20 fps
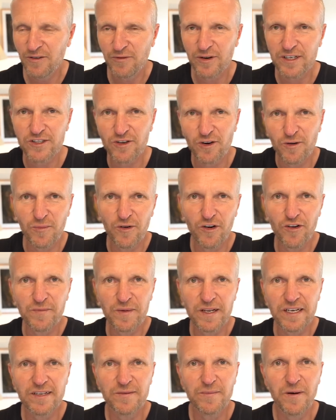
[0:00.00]
we saw
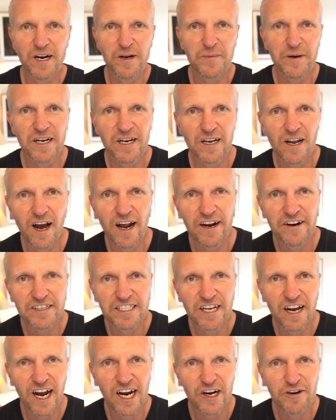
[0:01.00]
movement, might have been a lion or a
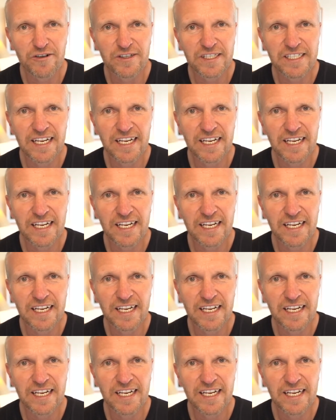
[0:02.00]
tiger or a